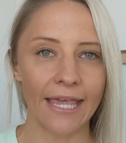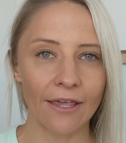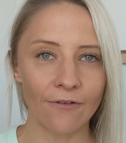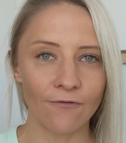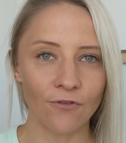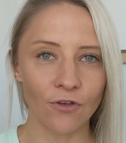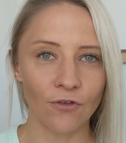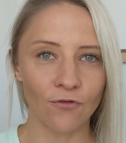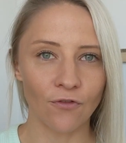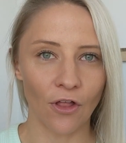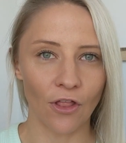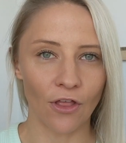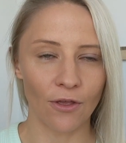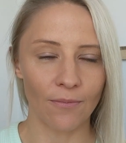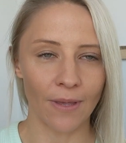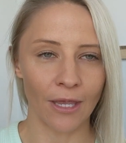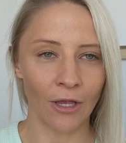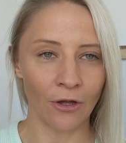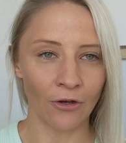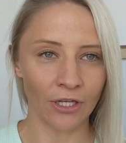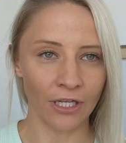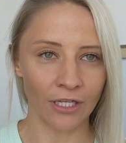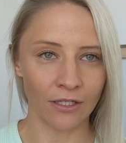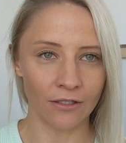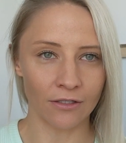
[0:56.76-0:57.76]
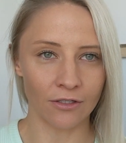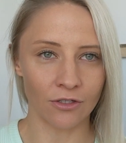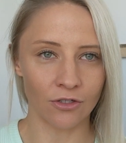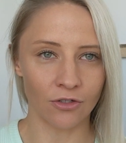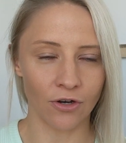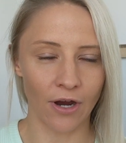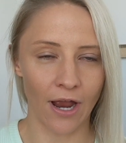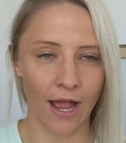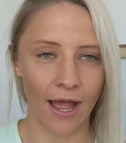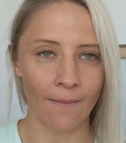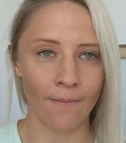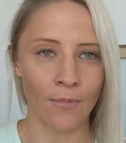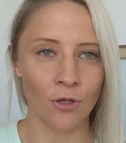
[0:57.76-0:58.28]
If you follow me on
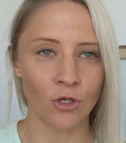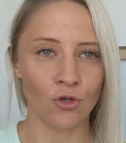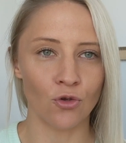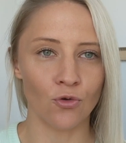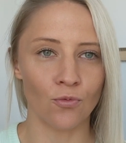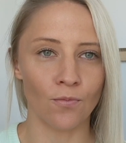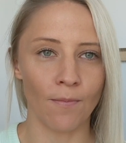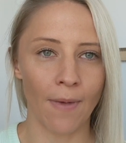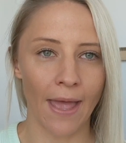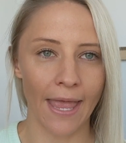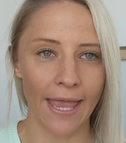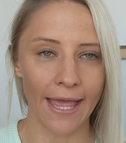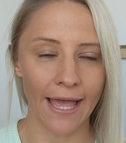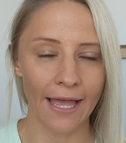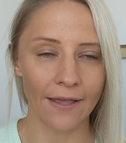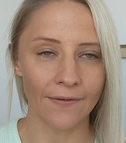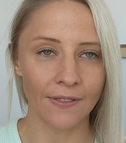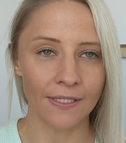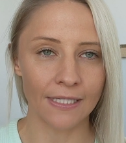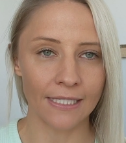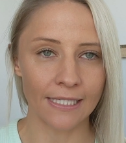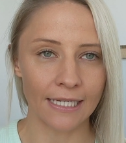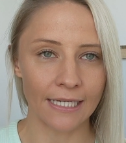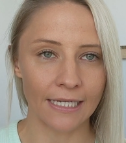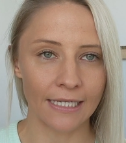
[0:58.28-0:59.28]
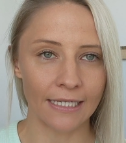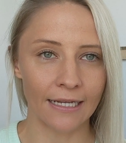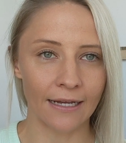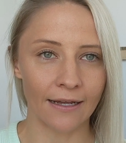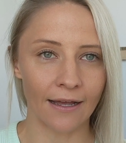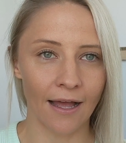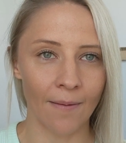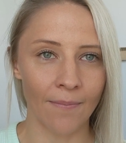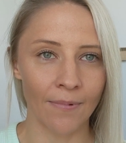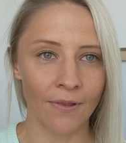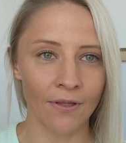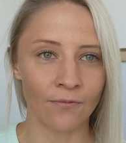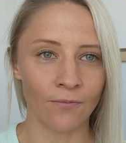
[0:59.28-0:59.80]
Instagram, you may have seen a
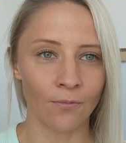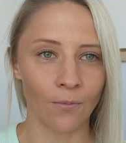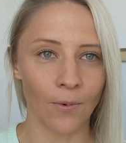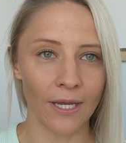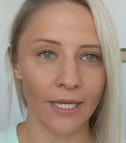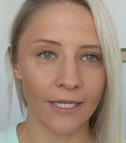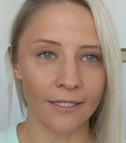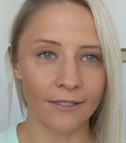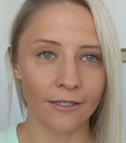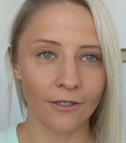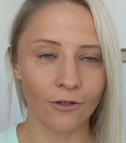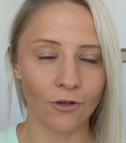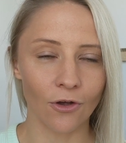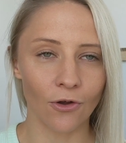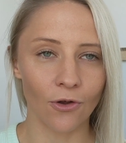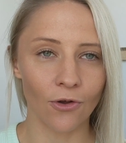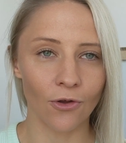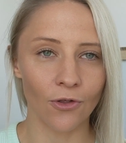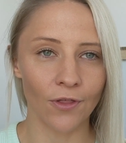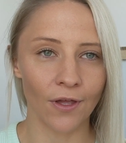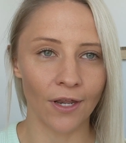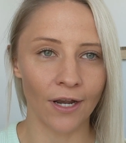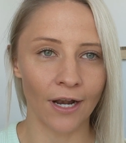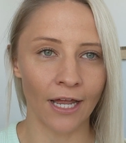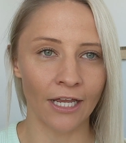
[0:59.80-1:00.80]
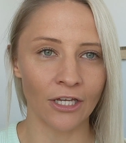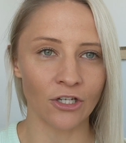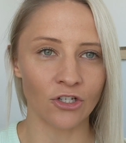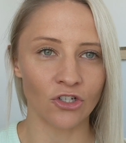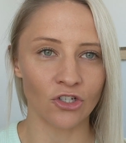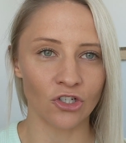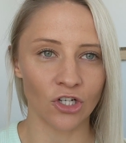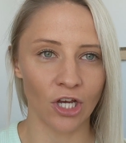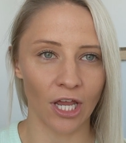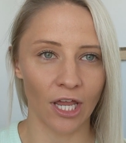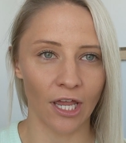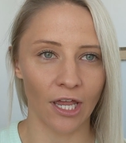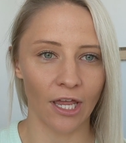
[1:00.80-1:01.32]
couple of weeks ago that I
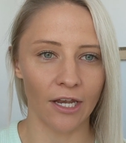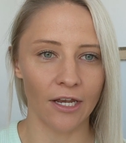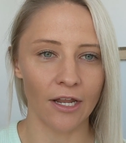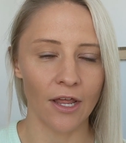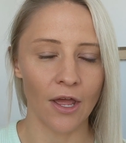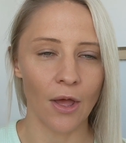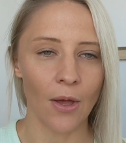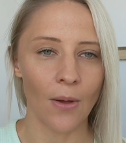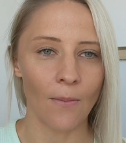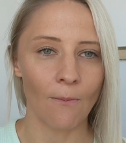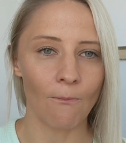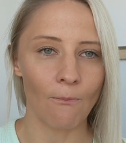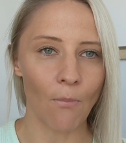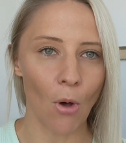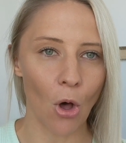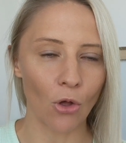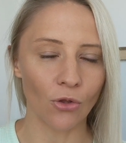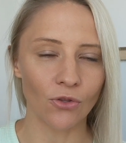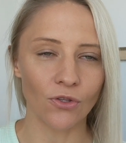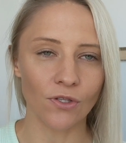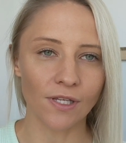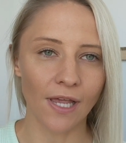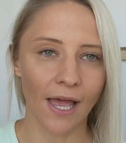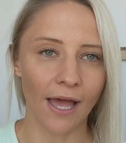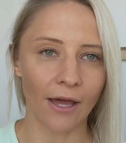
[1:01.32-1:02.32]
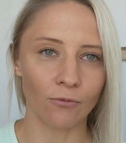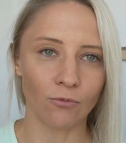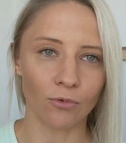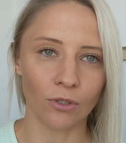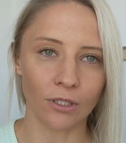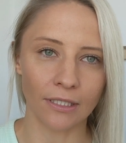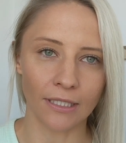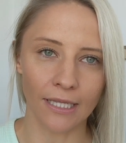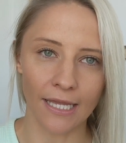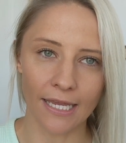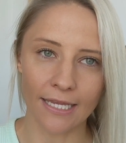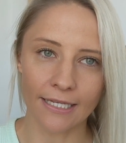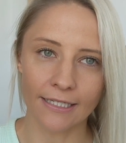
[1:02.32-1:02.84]
shared BONDS had
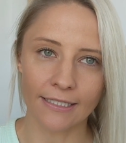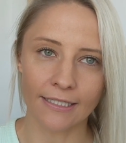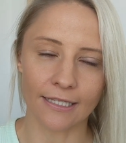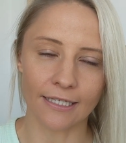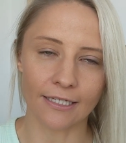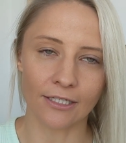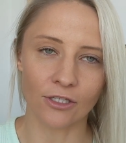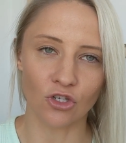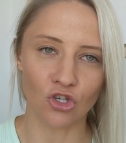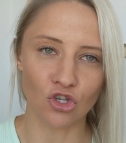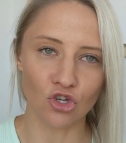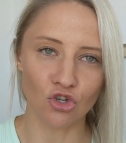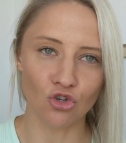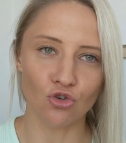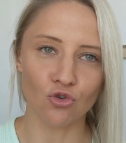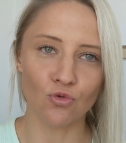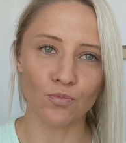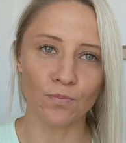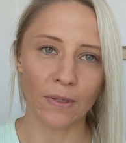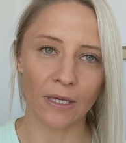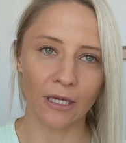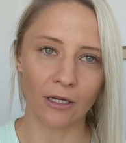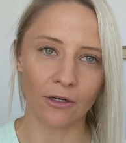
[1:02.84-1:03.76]
released this new